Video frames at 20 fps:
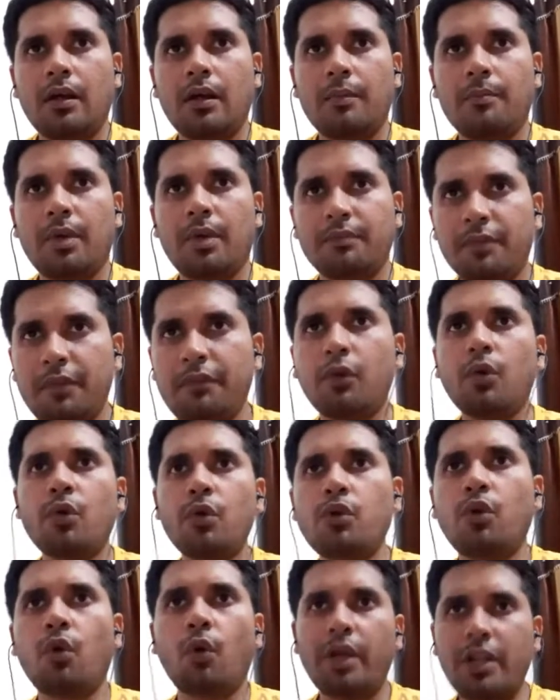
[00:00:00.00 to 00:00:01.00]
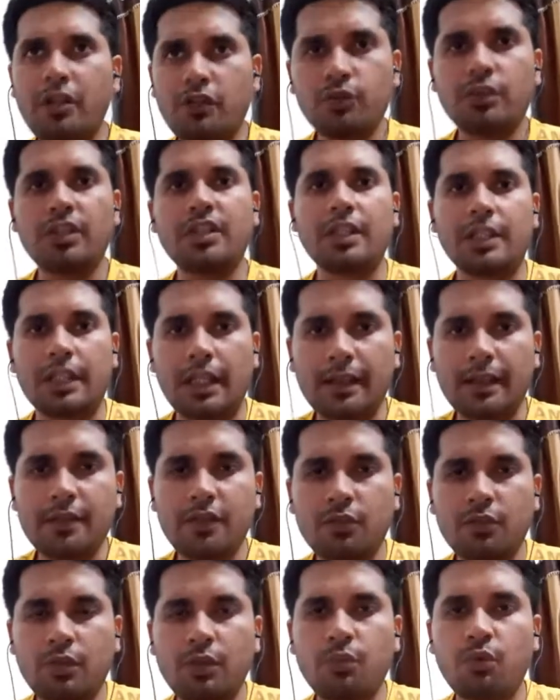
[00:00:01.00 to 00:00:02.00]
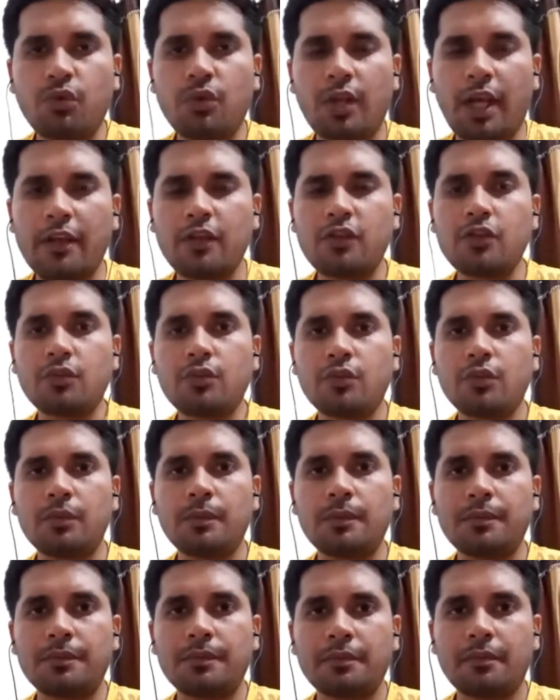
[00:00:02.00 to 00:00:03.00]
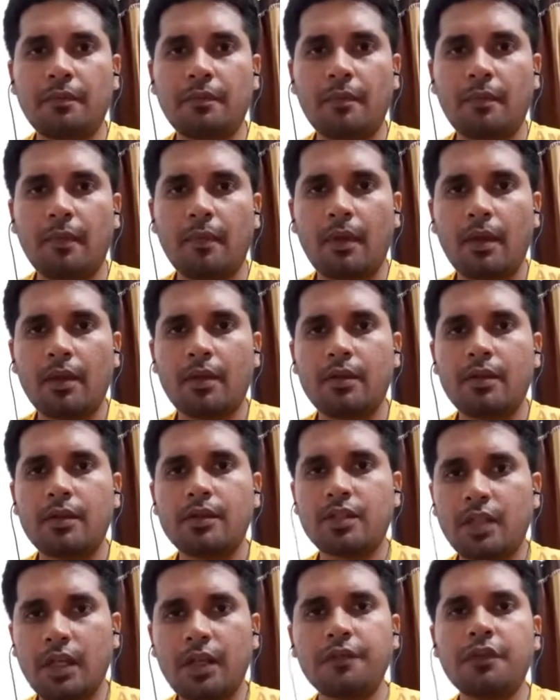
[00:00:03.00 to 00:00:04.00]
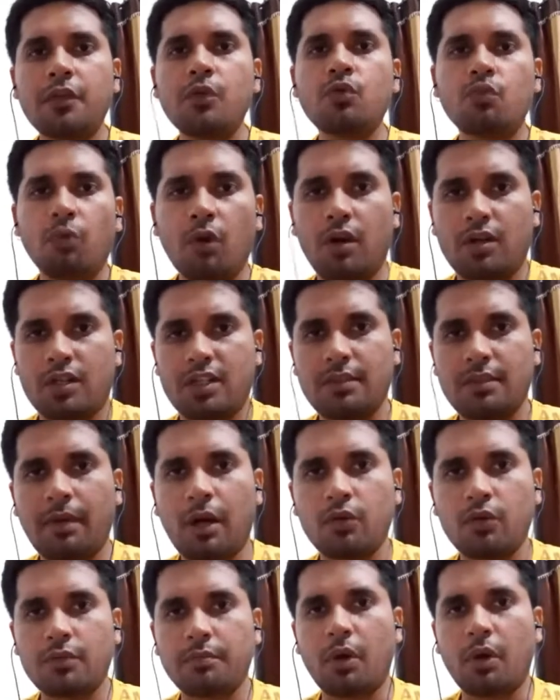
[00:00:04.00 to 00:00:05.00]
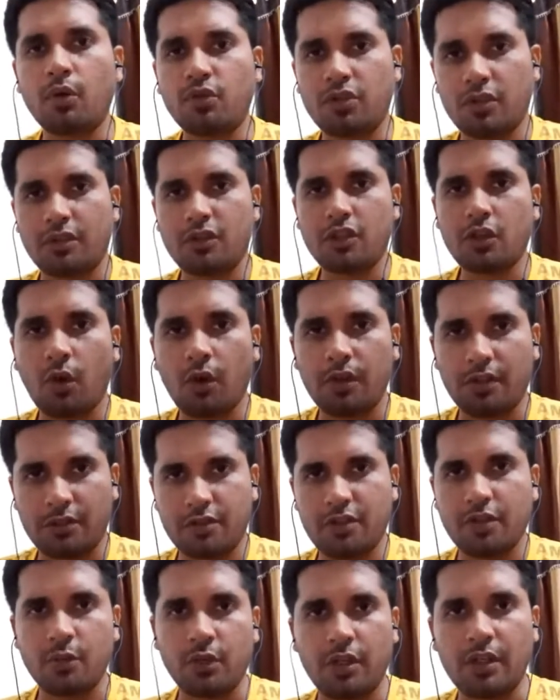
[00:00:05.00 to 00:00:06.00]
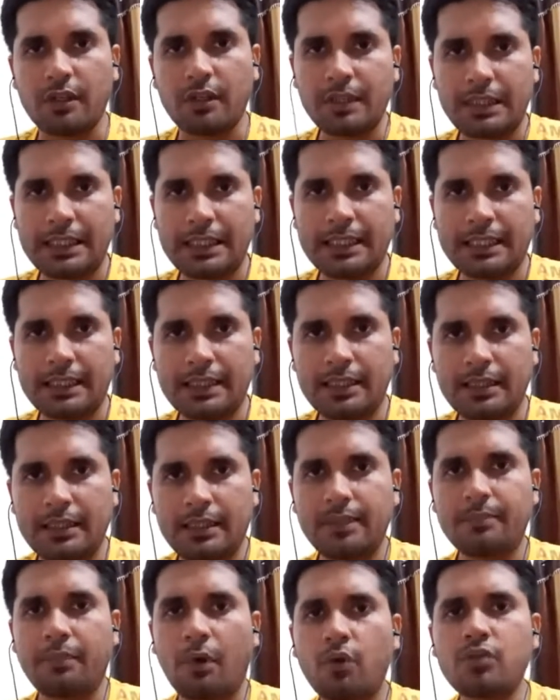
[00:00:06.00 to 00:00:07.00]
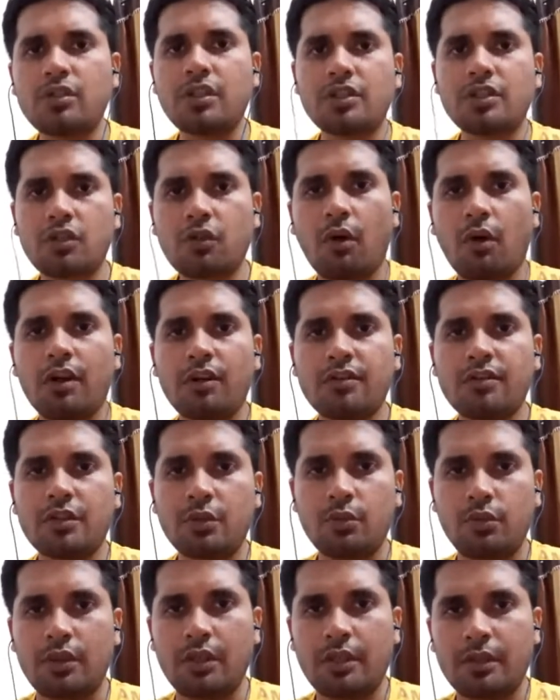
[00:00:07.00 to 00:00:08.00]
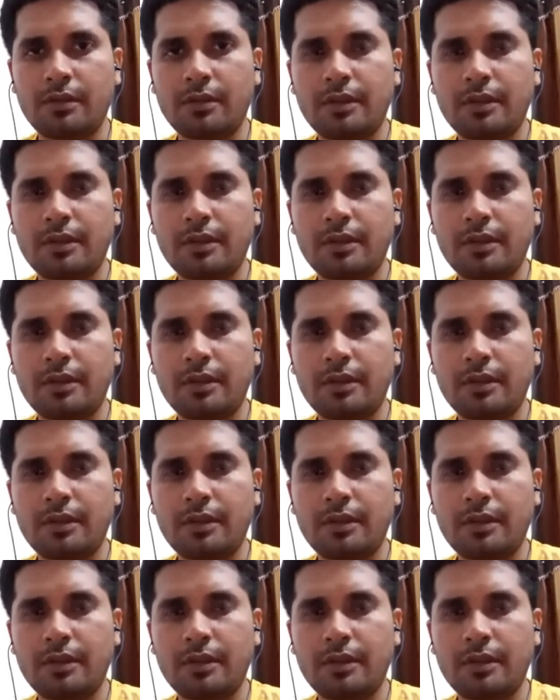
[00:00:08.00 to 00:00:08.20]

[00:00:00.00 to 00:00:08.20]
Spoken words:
But before we go into the details, we would like to say a few words about Bahujan Scholars Union. The Bahujan Scholars Union,